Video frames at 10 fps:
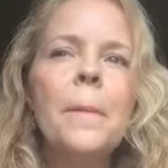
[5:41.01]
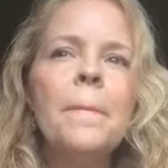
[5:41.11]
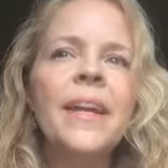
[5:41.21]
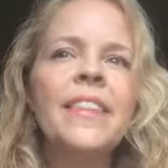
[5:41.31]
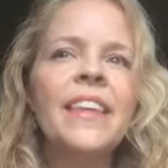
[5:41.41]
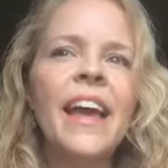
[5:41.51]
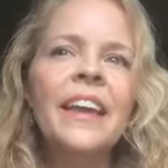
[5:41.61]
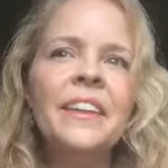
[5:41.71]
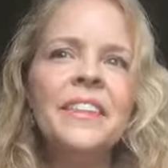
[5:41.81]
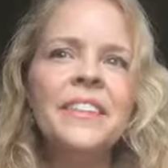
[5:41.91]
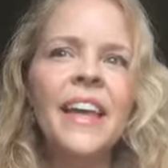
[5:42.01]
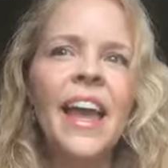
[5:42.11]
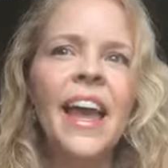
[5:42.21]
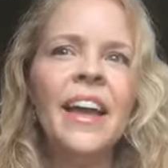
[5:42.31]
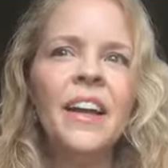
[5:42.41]
But at the end of the
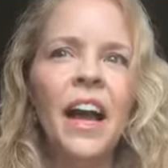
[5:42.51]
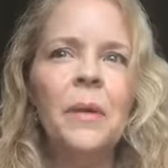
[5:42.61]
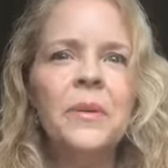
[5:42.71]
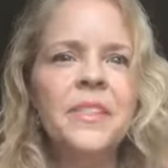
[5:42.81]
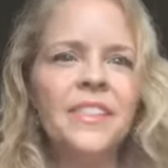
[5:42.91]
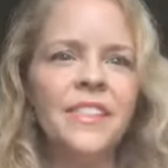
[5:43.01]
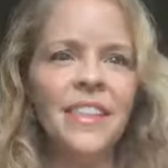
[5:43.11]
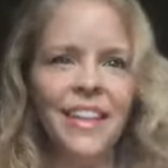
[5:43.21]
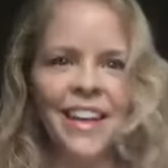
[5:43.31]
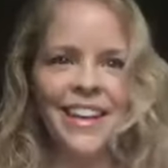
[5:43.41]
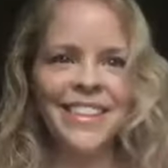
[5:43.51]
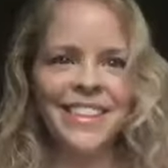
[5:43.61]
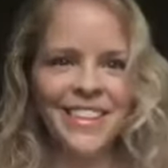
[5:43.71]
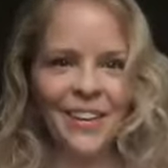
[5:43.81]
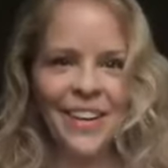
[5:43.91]
day, I was sitting
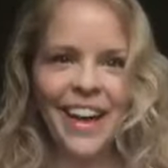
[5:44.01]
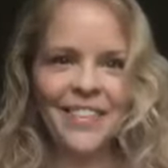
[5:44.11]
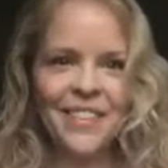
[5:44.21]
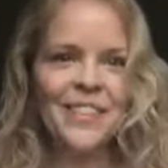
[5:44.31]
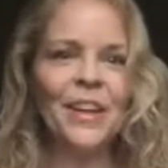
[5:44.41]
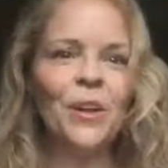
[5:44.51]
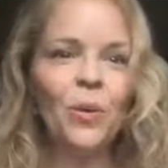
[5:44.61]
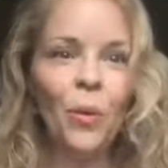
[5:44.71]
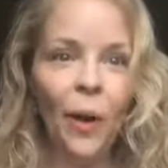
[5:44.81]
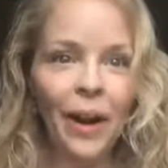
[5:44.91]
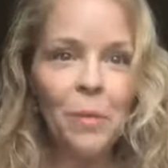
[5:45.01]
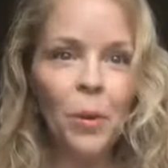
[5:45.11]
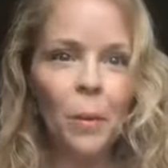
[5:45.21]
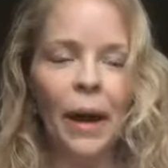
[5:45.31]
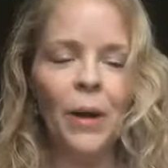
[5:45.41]
staring at this
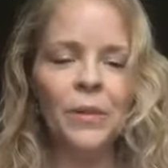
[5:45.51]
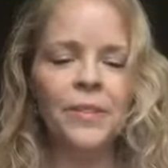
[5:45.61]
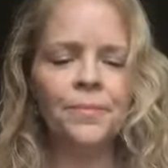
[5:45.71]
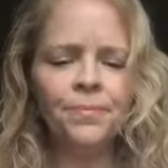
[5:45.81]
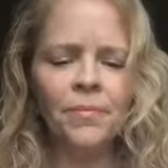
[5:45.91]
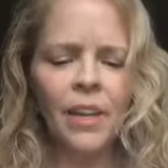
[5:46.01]
incredible mountain.